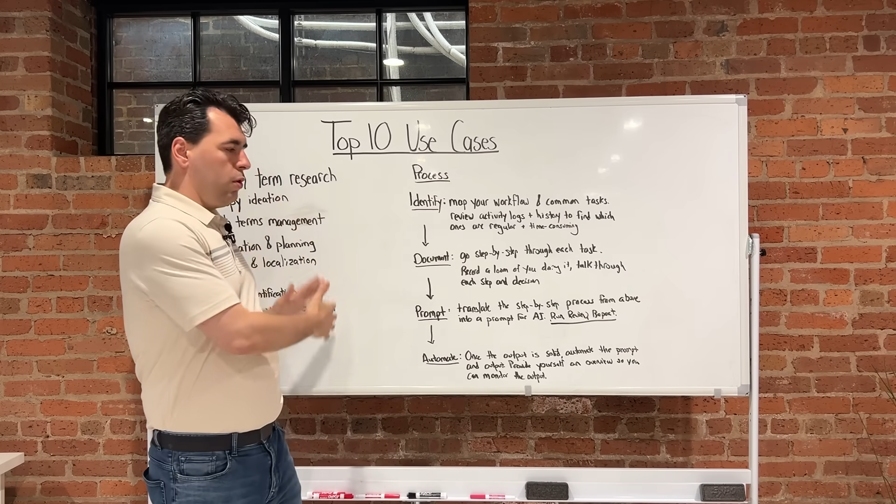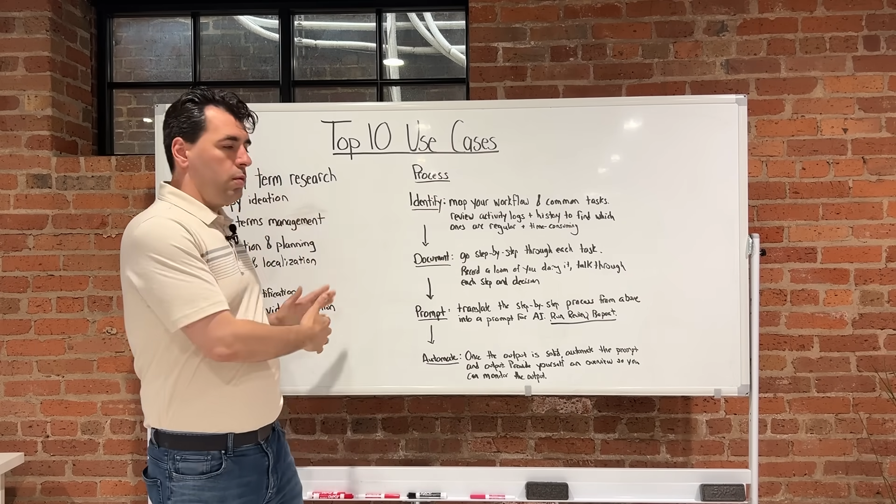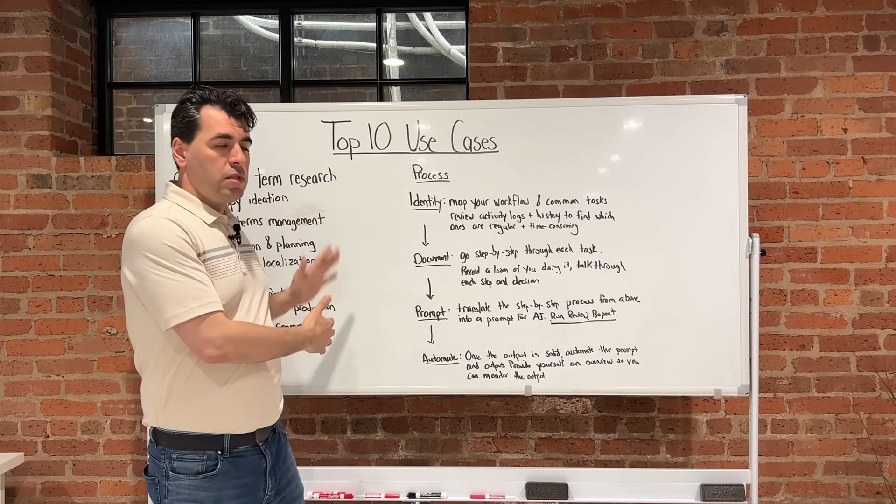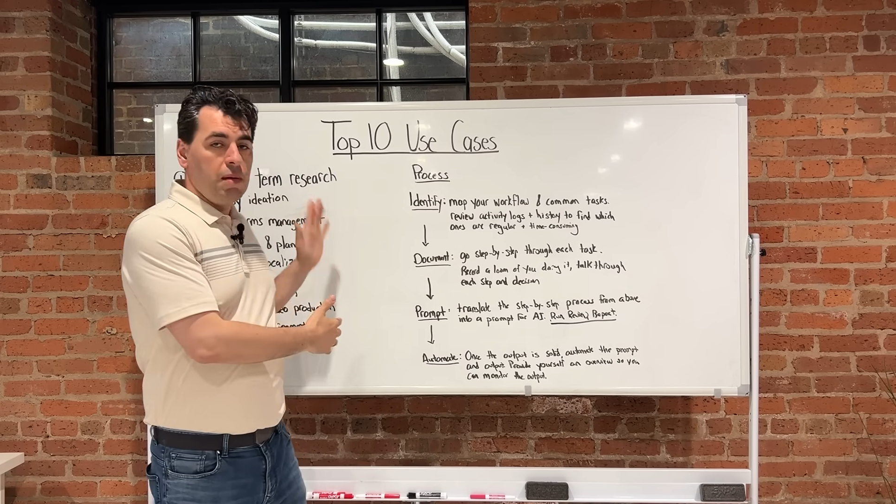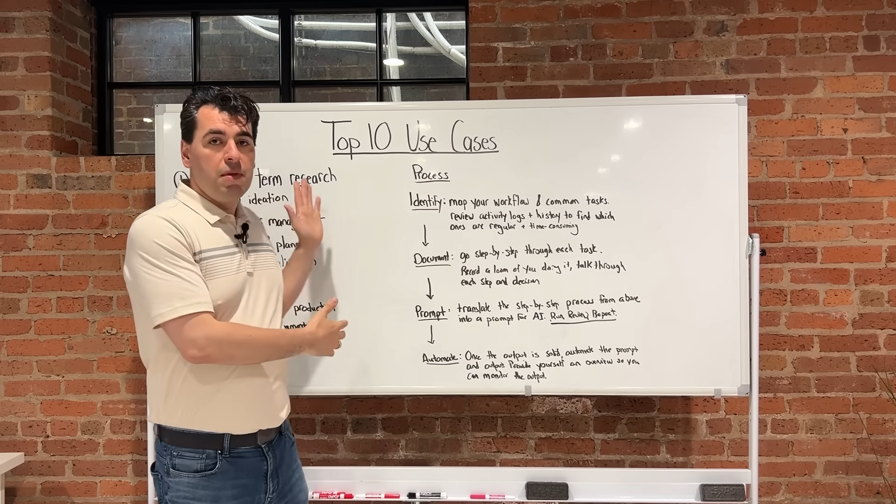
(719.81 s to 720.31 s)

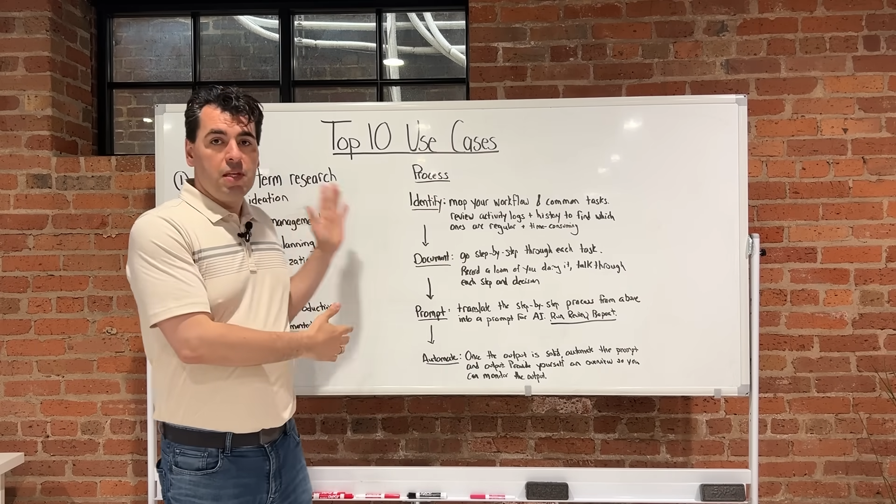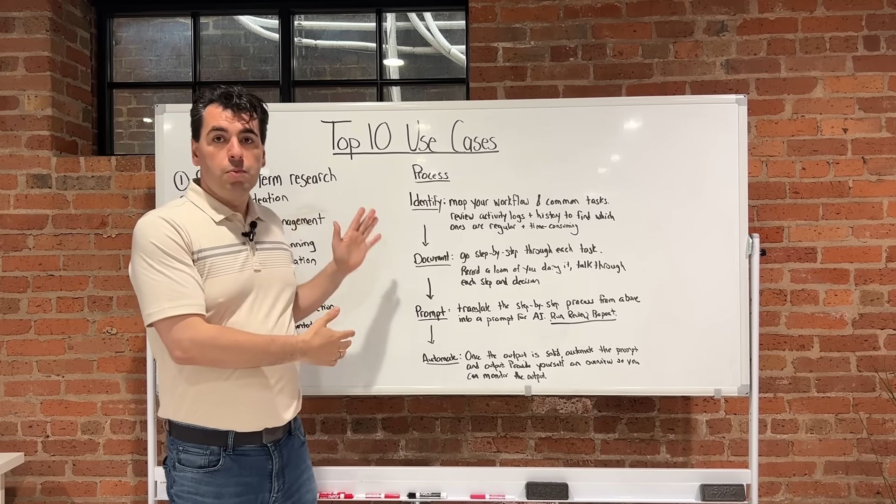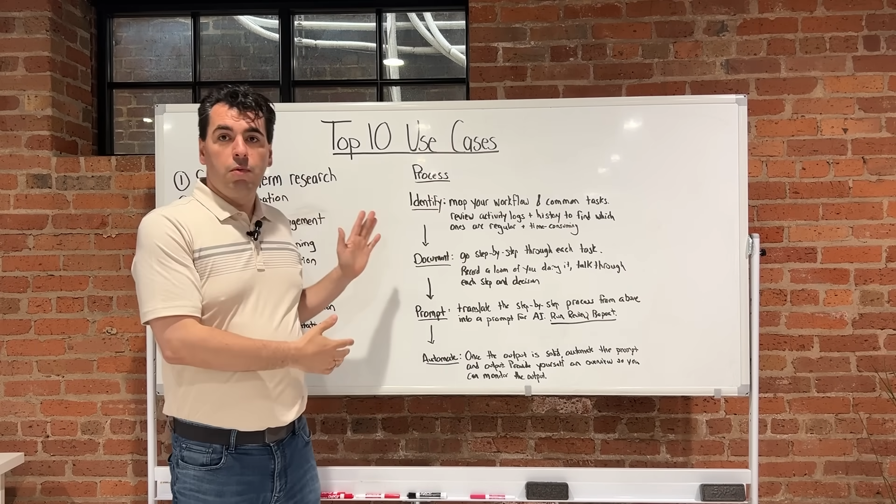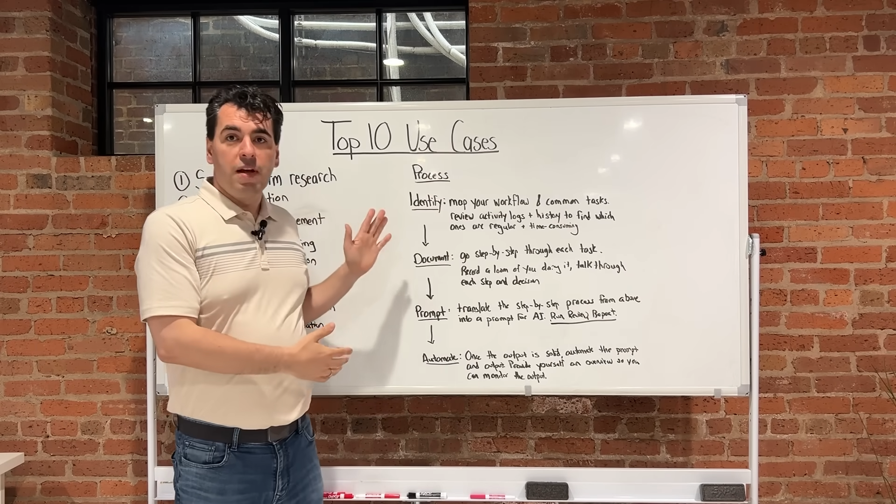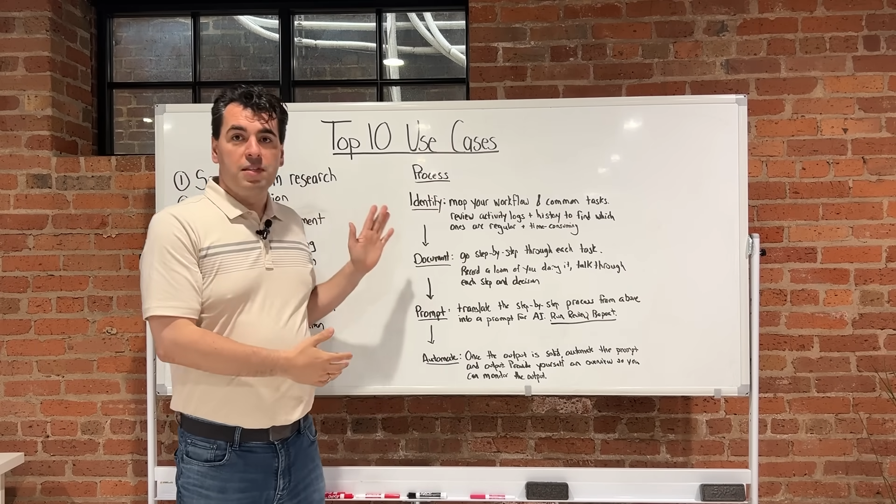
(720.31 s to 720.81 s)
some of these
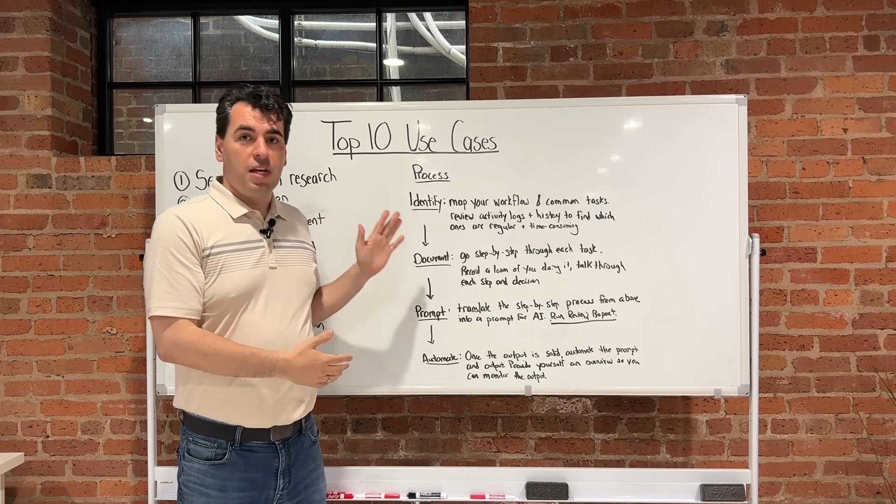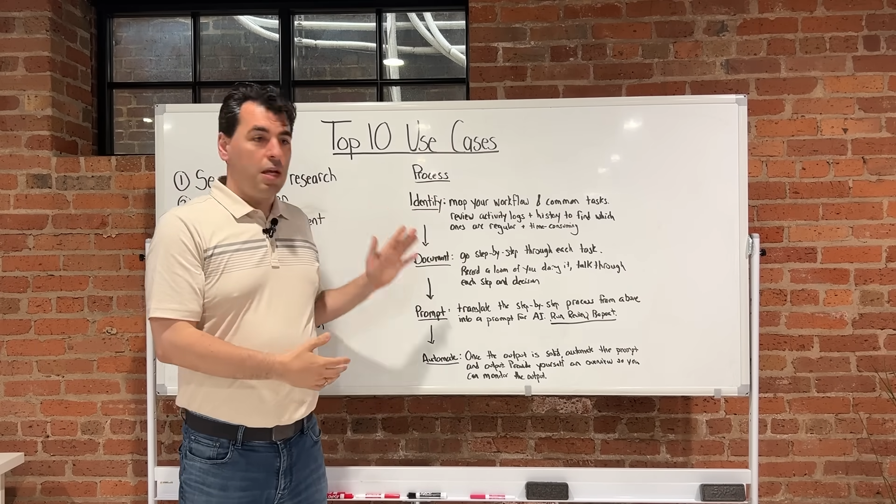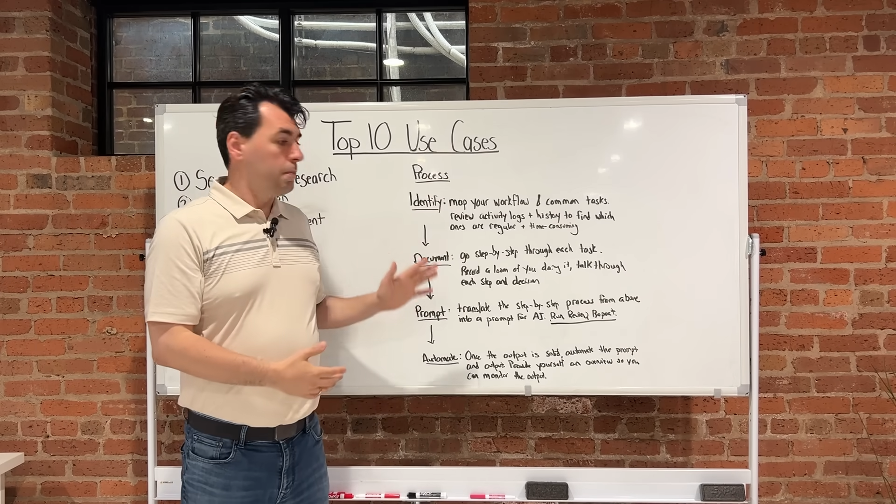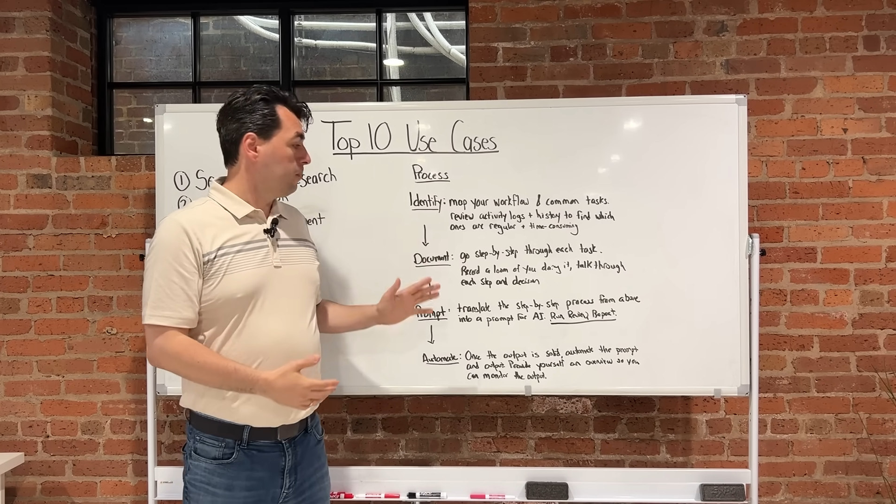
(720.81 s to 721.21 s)
will resonate,